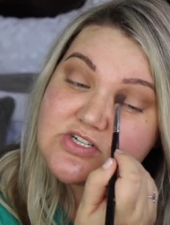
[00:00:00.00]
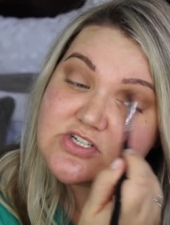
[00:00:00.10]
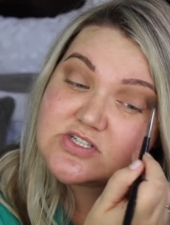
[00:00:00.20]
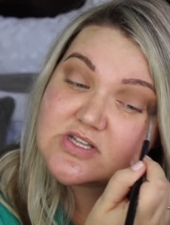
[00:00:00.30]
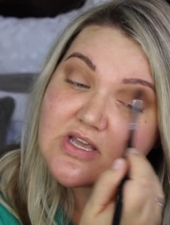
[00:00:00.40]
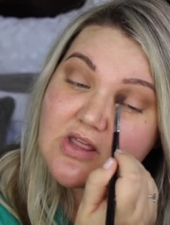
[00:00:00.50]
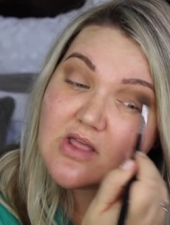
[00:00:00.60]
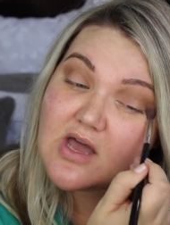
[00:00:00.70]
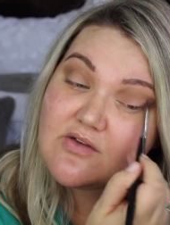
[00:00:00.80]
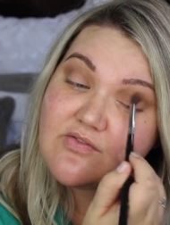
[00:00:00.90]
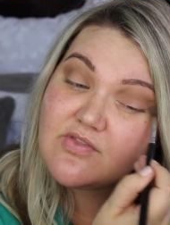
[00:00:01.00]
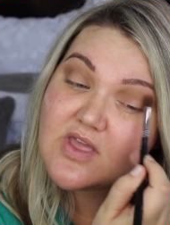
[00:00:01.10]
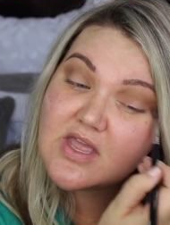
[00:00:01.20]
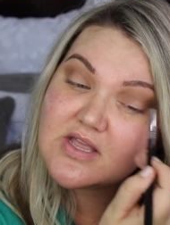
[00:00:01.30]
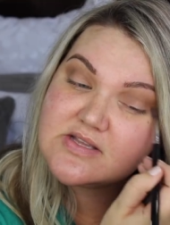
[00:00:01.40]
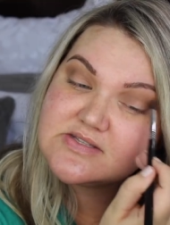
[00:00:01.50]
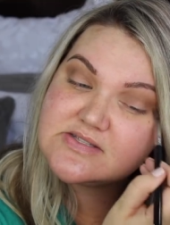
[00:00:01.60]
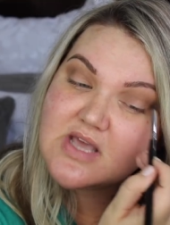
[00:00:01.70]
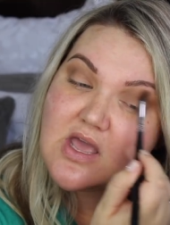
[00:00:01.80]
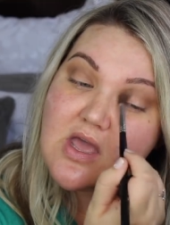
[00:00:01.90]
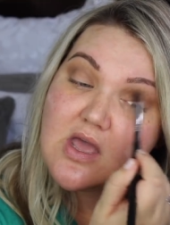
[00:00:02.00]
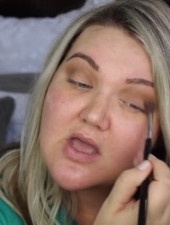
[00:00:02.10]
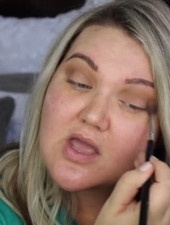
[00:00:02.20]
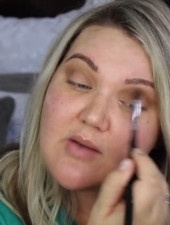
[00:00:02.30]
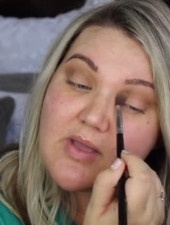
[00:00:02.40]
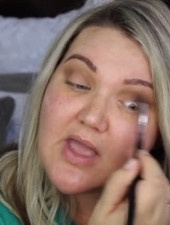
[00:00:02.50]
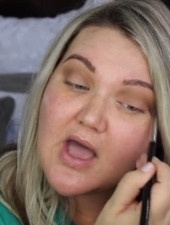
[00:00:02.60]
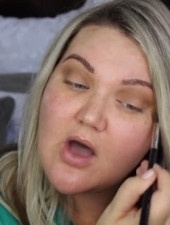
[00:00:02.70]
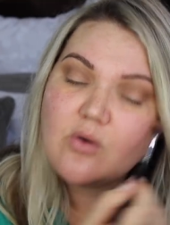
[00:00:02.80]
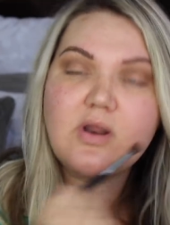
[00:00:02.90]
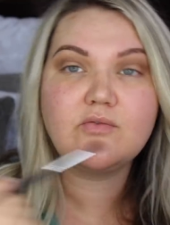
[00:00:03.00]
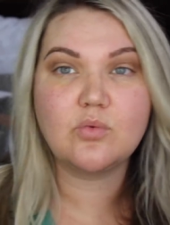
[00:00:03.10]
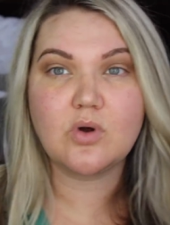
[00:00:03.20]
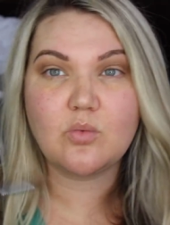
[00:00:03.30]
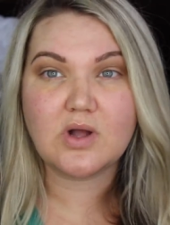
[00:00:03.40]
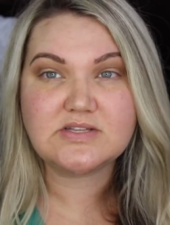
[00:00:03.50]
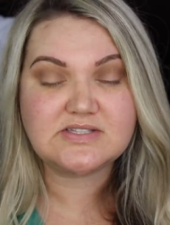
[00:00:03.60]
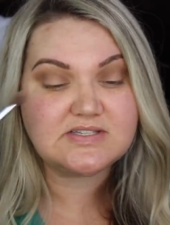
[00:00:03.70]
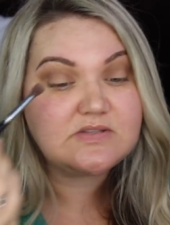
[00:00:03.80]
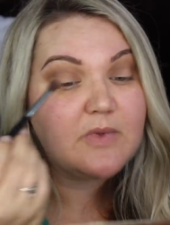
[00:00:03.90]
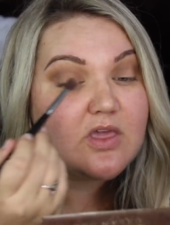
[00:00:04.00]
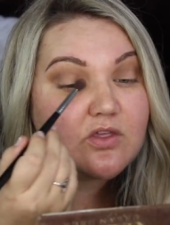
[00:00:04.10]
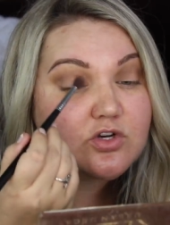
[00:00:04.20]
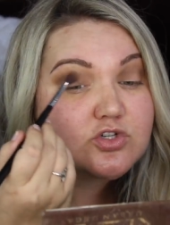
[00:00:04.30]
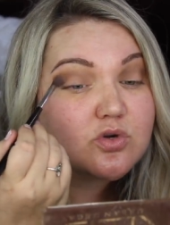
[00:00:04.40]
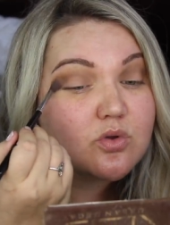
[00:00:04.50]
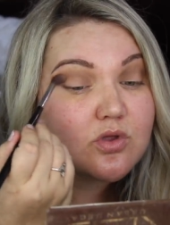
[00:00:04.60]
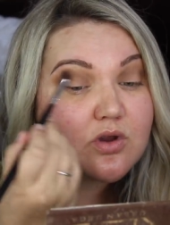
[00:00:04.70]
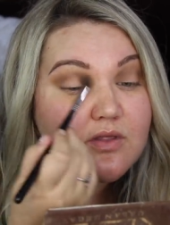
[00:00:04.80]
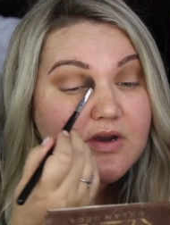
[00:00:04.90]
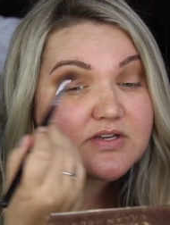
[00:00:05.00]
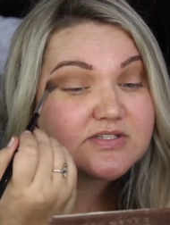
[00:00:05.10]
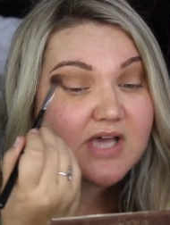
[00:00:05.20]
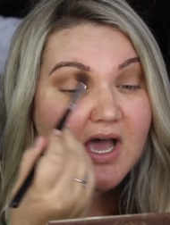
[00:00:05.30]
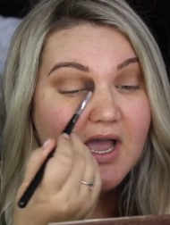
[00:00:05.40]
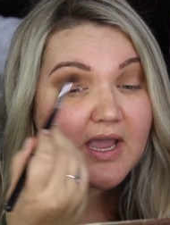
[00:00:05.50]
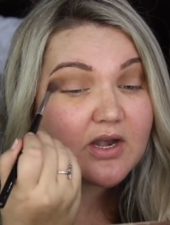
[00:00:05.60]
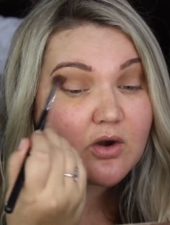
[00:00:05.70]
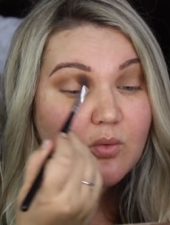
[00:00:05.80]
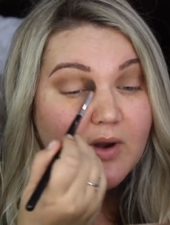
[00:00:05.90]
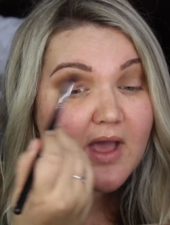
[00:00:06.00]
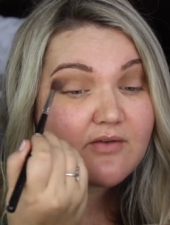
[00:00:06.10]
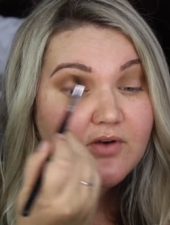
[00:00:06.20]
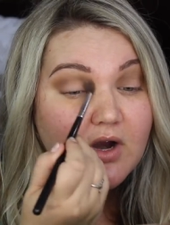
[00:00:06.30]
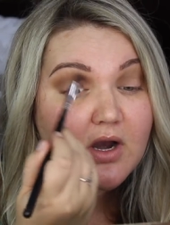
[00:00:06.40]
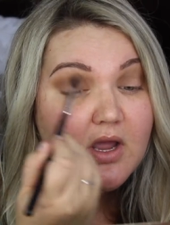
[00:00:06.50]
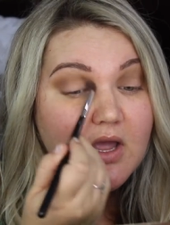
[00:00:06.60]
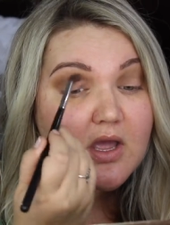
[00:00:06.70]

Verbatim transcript: There's just like a lot of things coming out and everyone wants to speak their truth or their side or whatever.